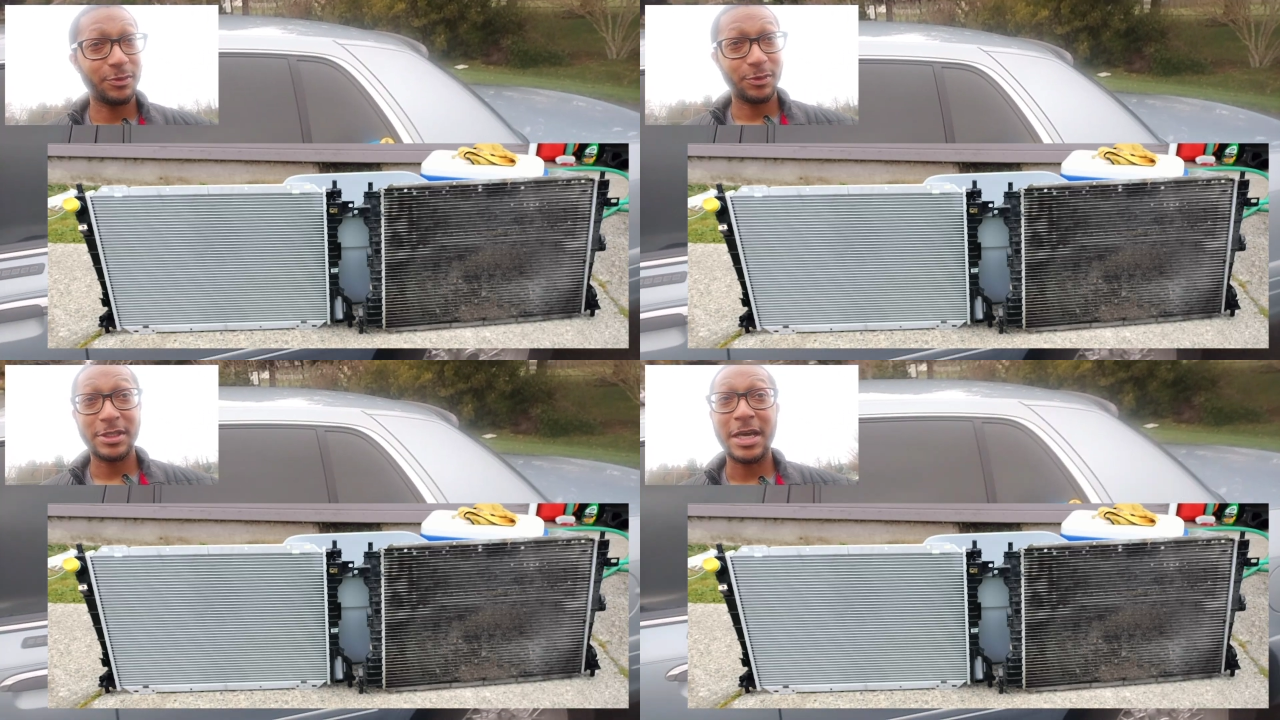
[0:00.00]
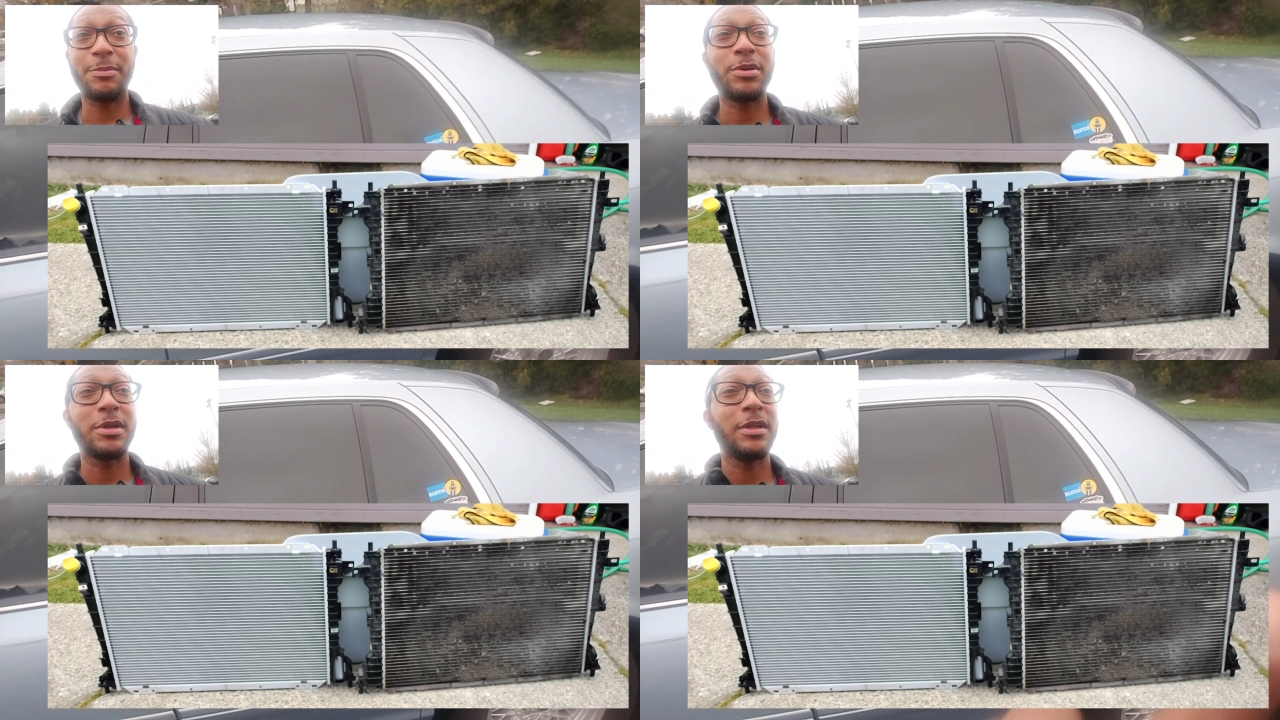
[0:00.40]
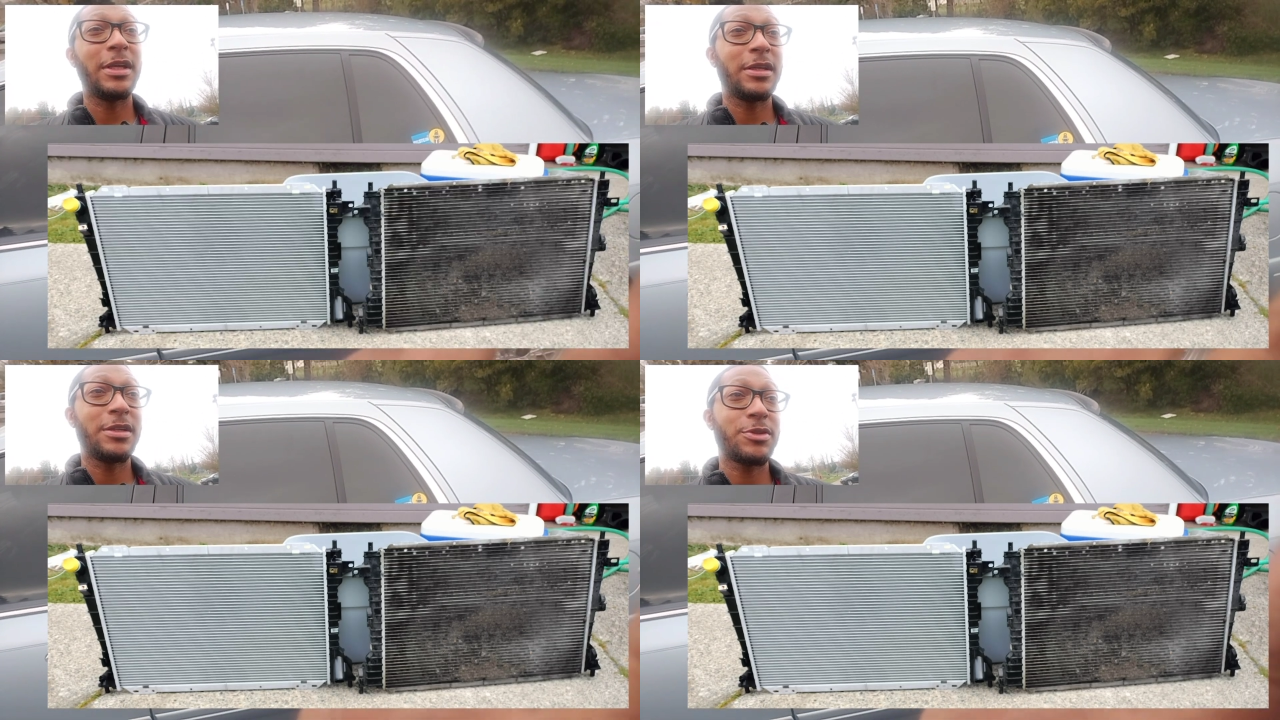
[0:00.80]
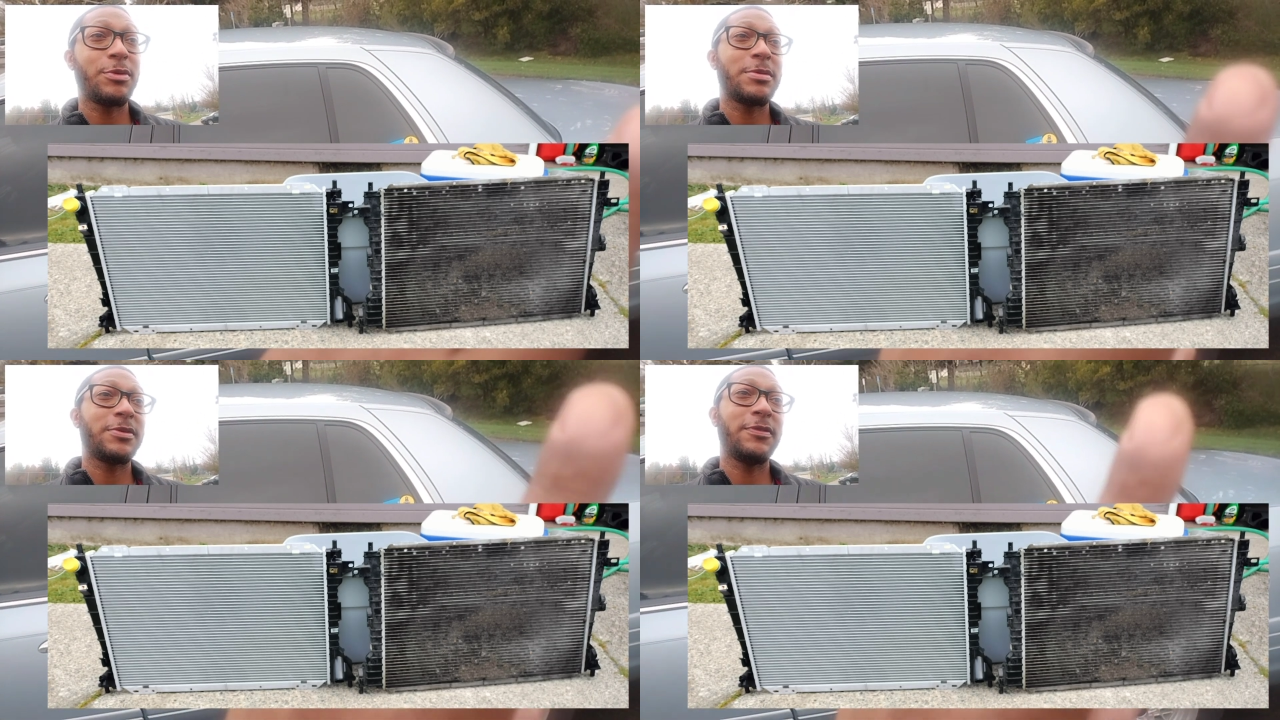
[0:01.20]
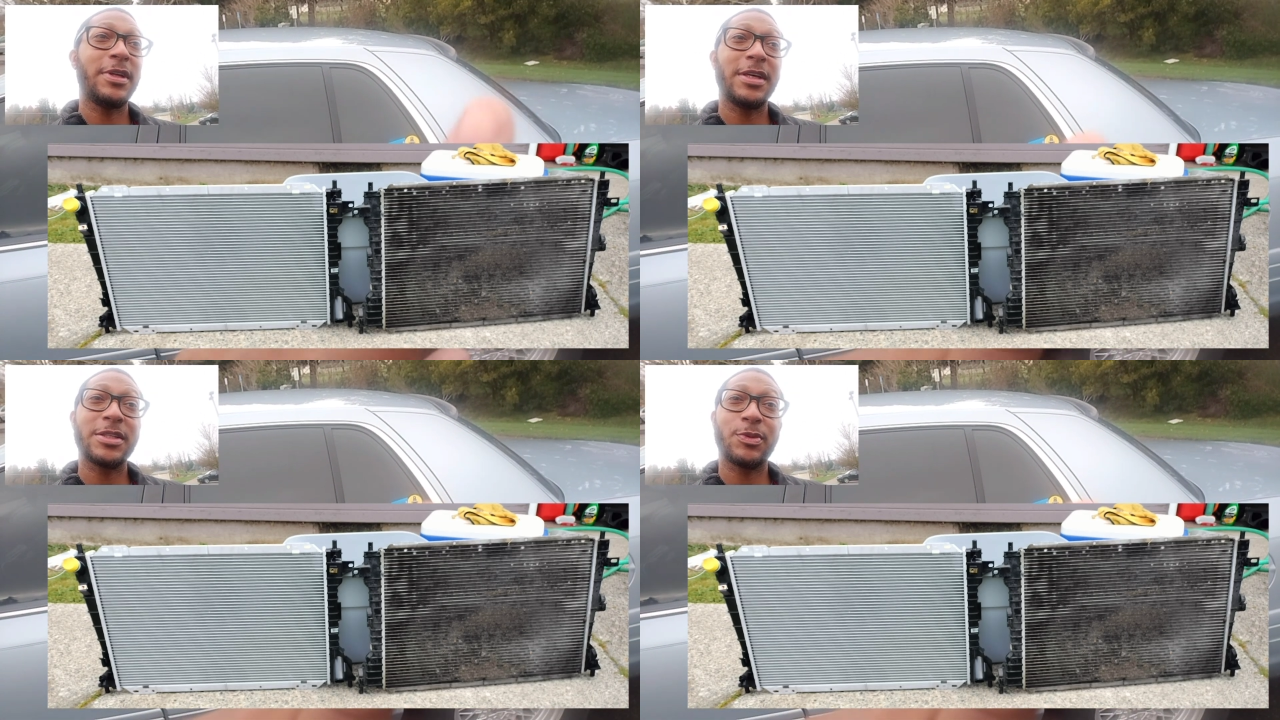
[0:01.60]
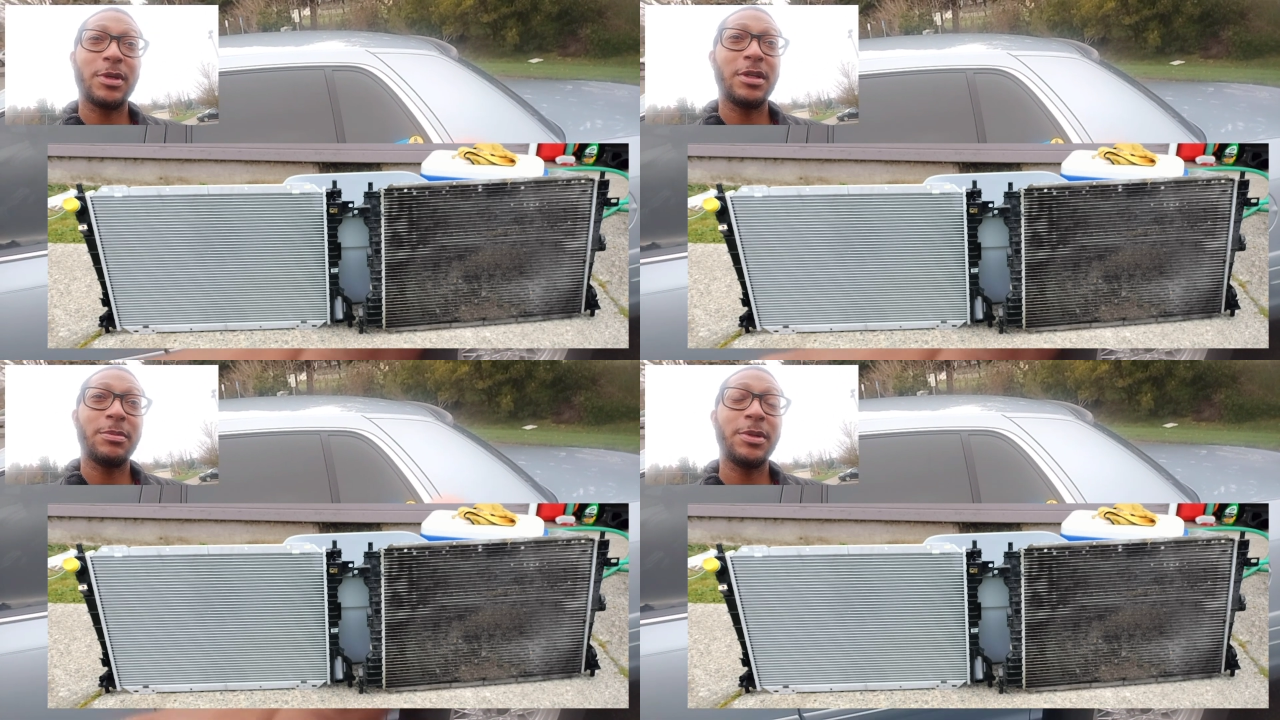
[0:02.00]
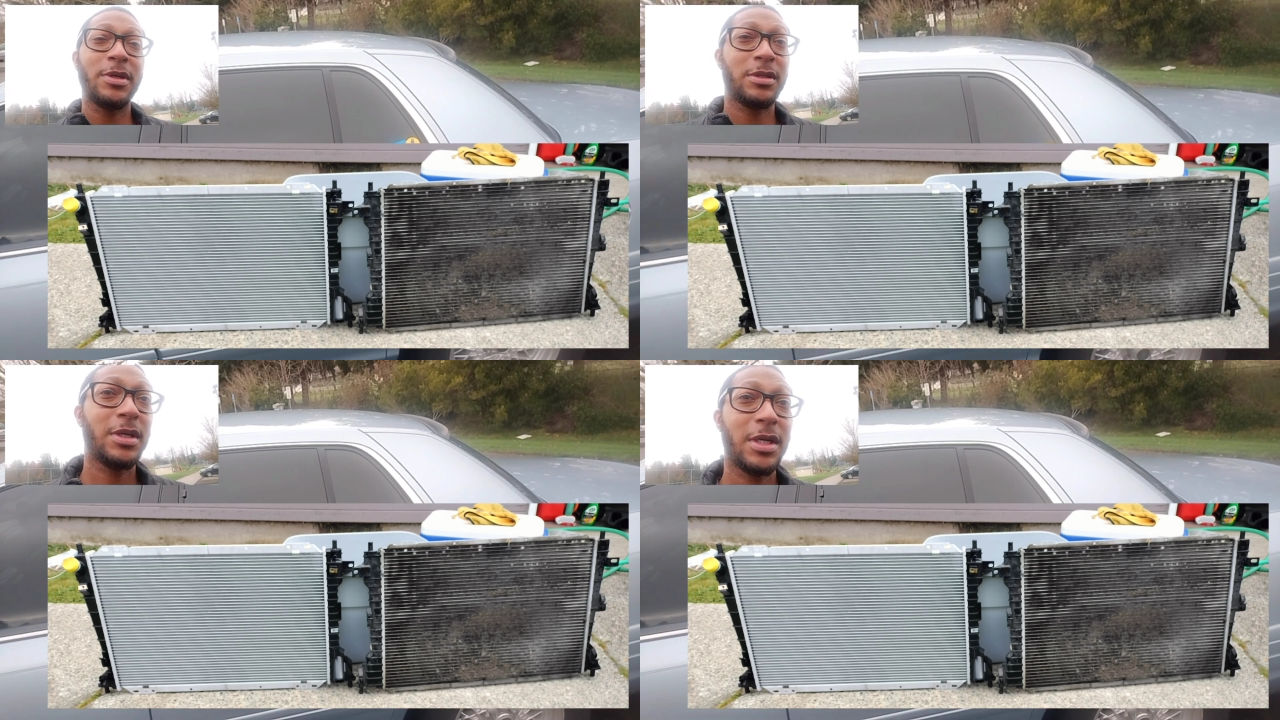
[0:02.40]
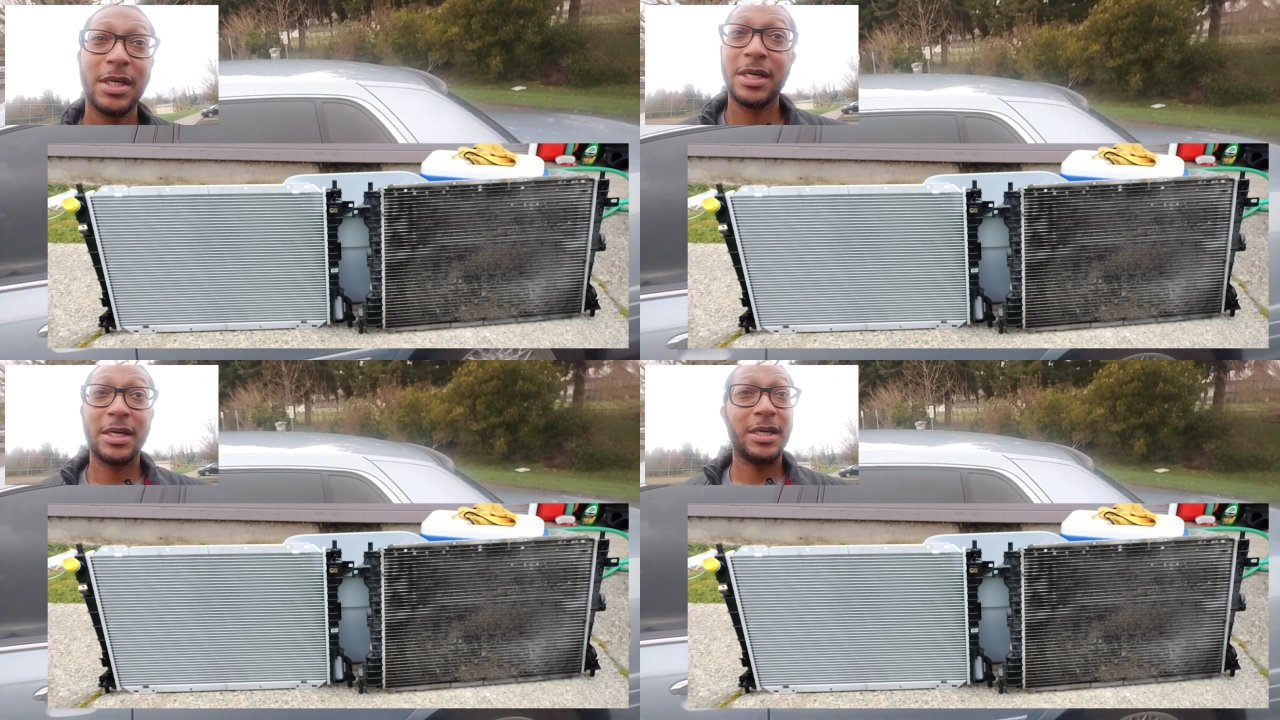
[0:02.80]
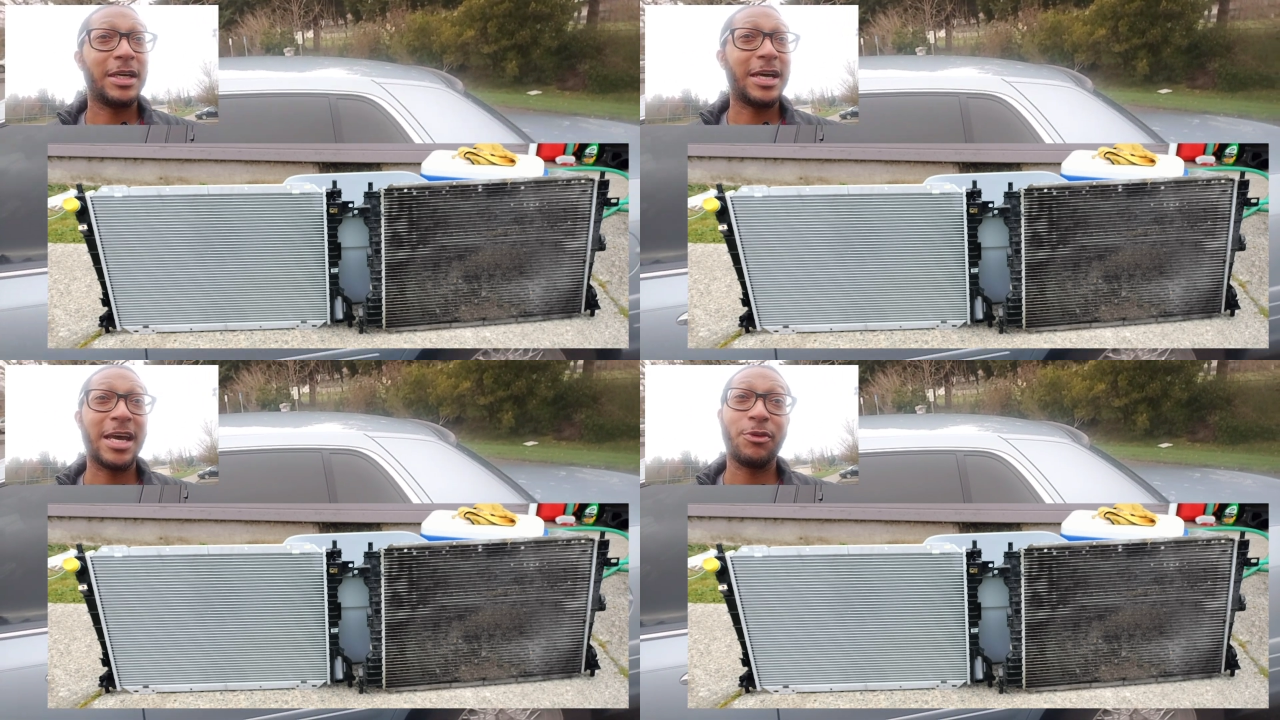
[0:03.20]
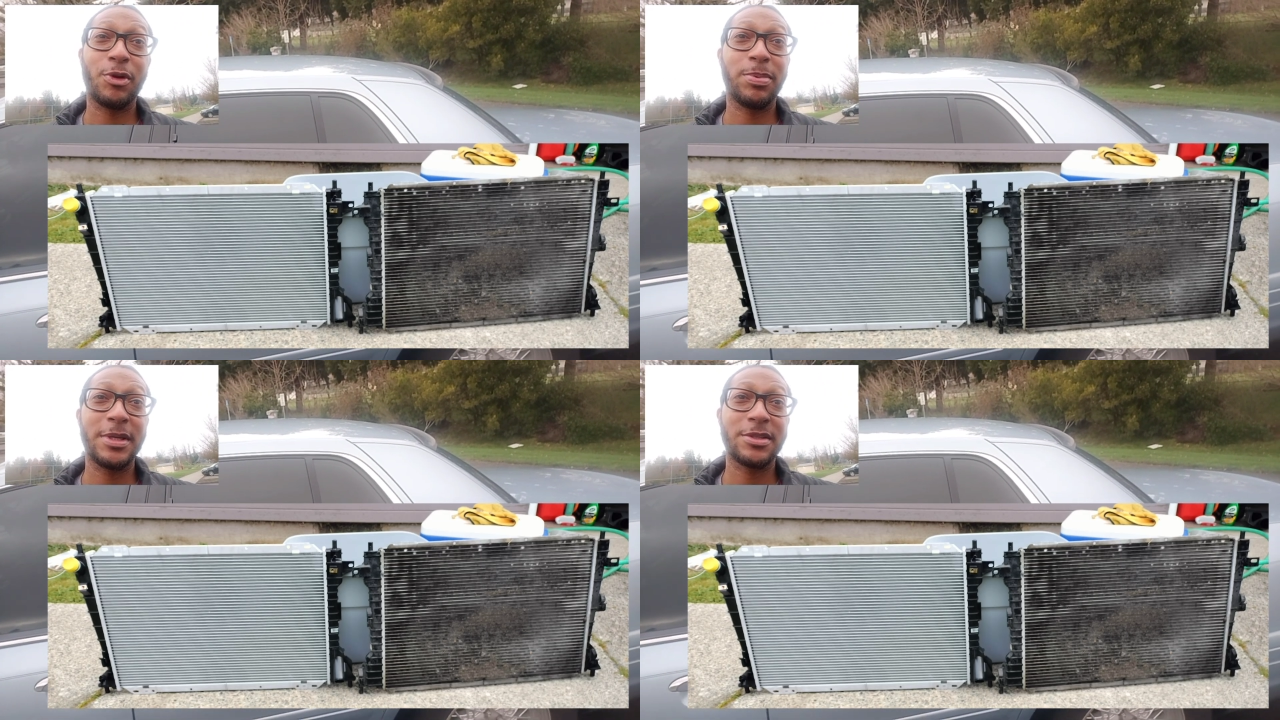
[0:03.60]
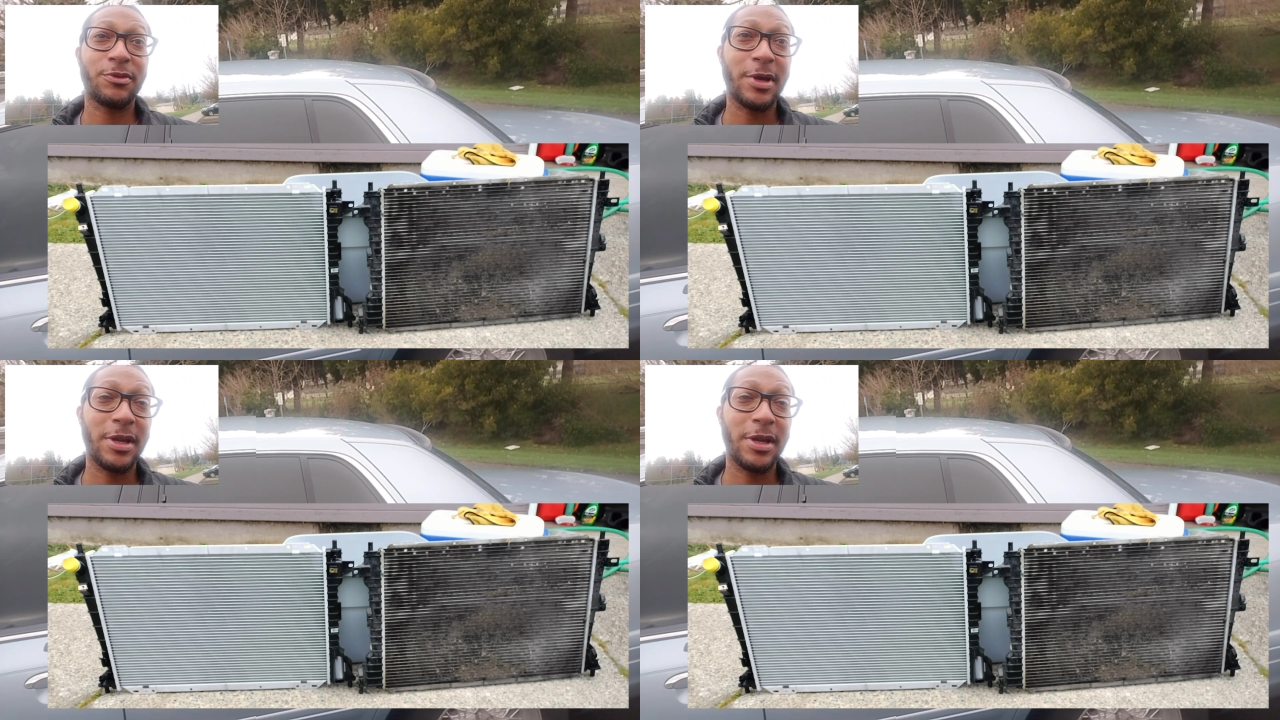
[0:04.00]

which I'll put a link in the description for that as well up here. I had to replace the